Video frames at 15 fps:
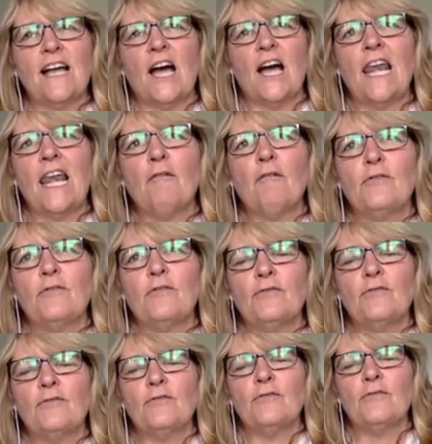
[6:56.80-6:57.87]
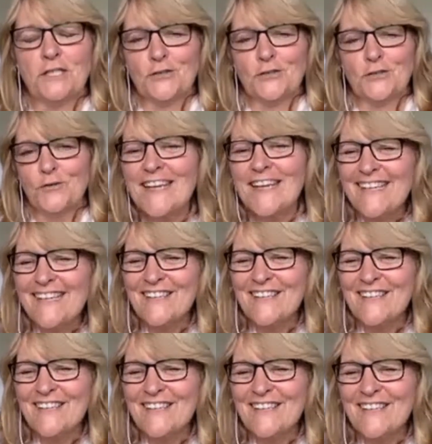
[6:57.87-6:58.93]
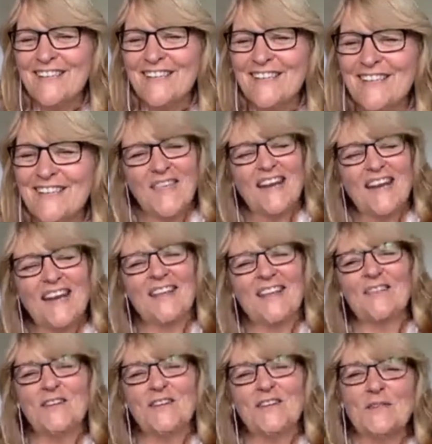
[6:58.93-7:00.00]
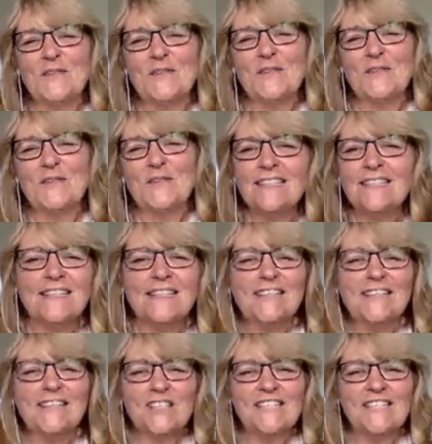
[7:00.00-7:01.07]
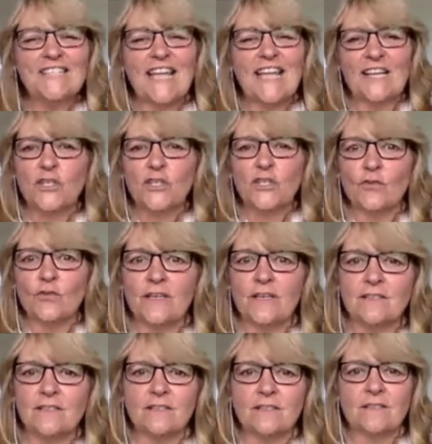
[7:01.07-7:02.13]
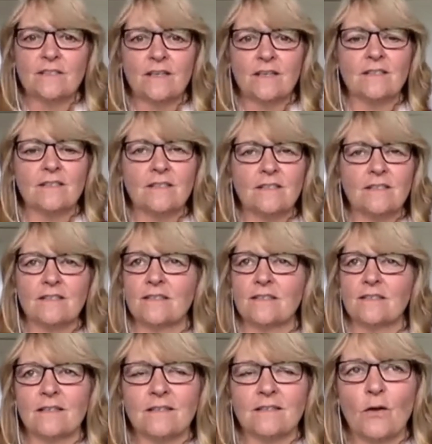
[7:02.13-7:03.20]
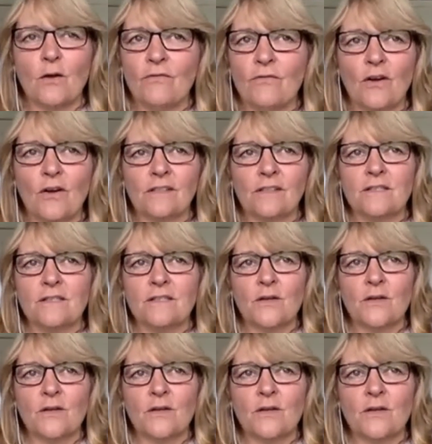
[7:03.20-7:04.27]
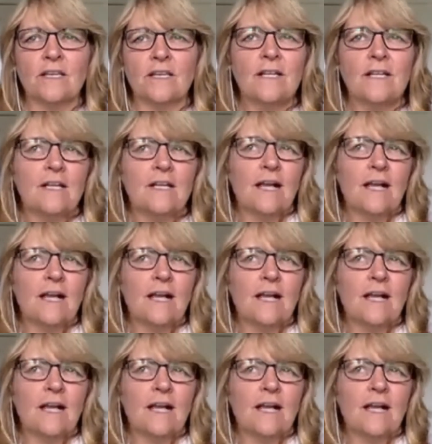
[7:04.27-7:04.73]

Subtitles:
I love the history. We don't have that here in New Zealand. Just that history is just so vital and so rich. And